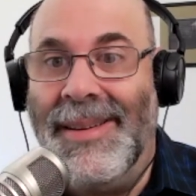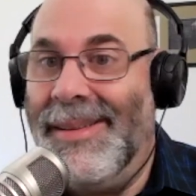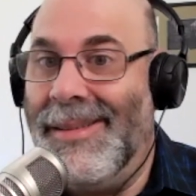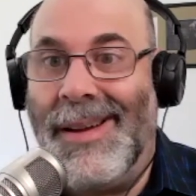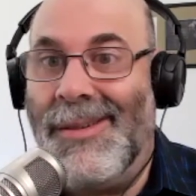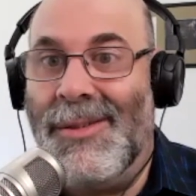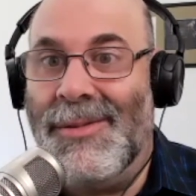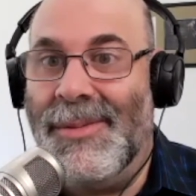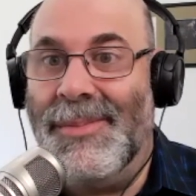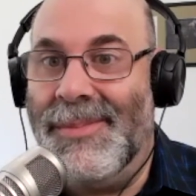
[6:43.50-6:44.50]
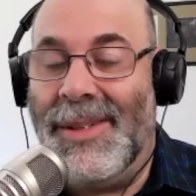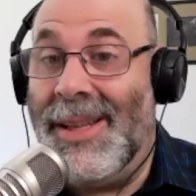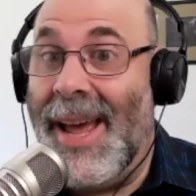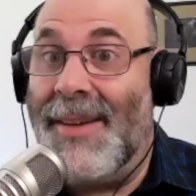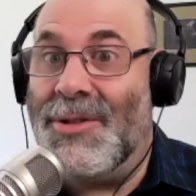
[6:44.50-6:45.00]
Not all of them,
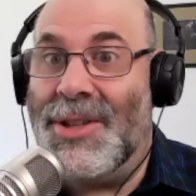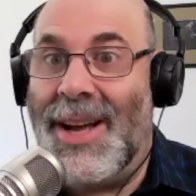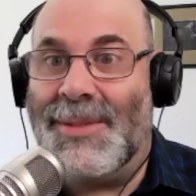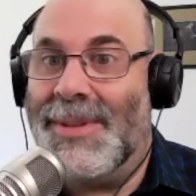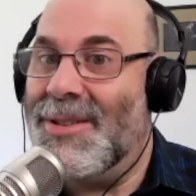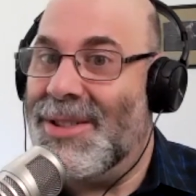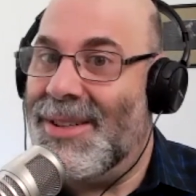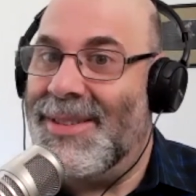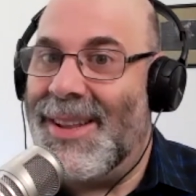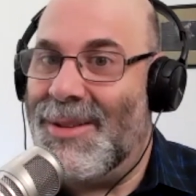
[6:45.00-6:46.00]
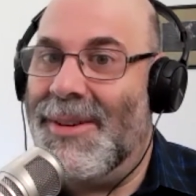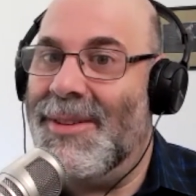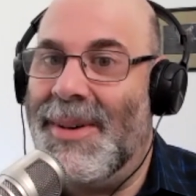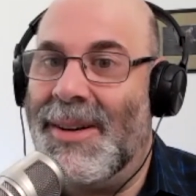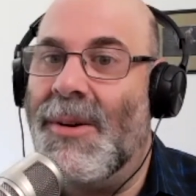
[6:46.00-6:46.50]
they have their shots, but they're still not
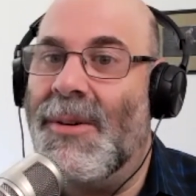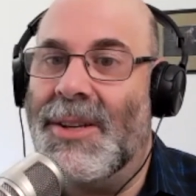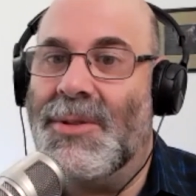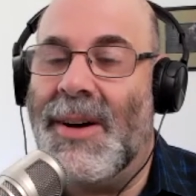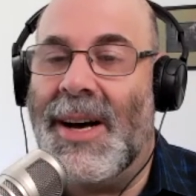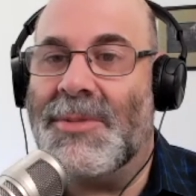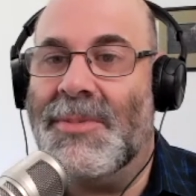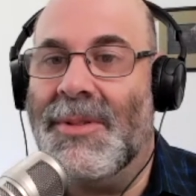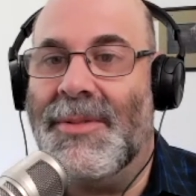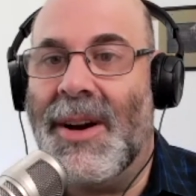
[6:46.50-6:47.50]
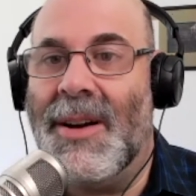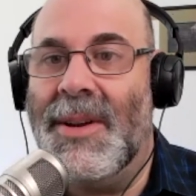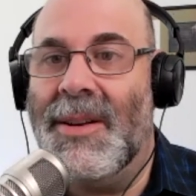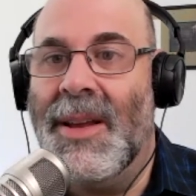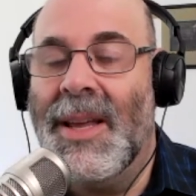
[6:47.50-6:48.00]
thrilled about going into a hospital
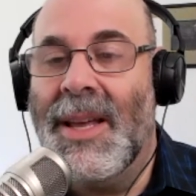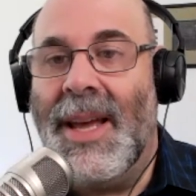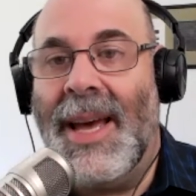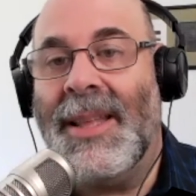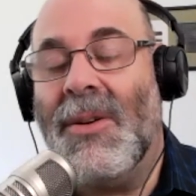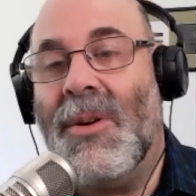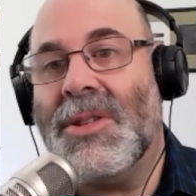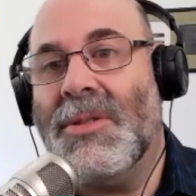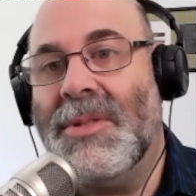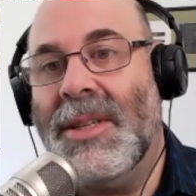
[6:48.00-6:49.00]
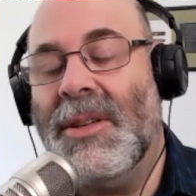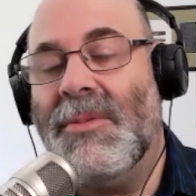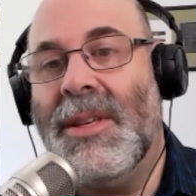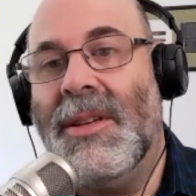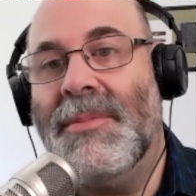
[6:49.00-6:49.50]
environment. And then also dealing
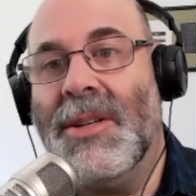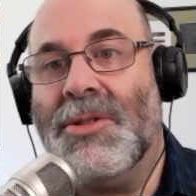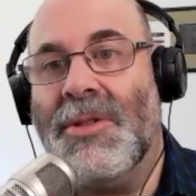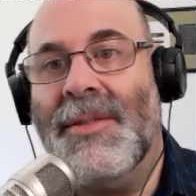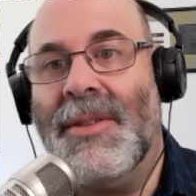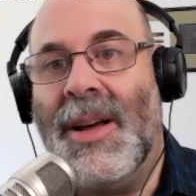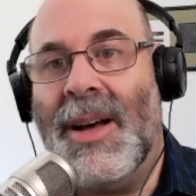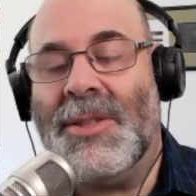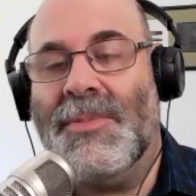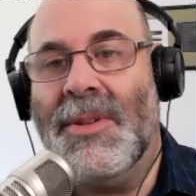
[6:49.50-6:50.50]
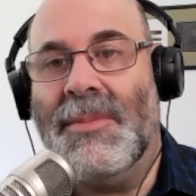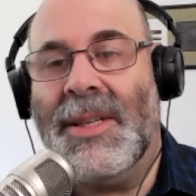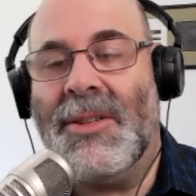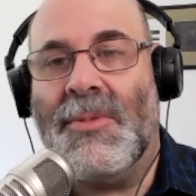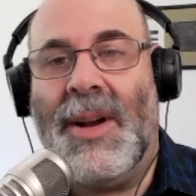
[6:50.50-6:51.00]
with the administrative on hospital,
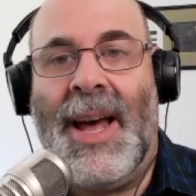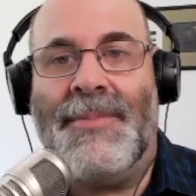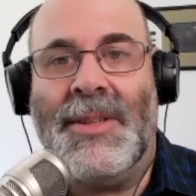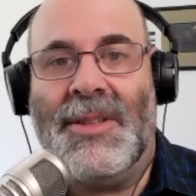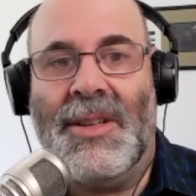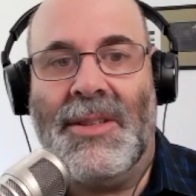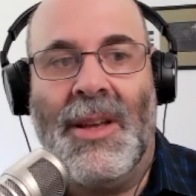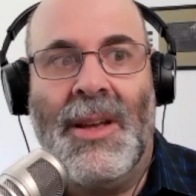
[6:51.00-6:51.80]
because what happens is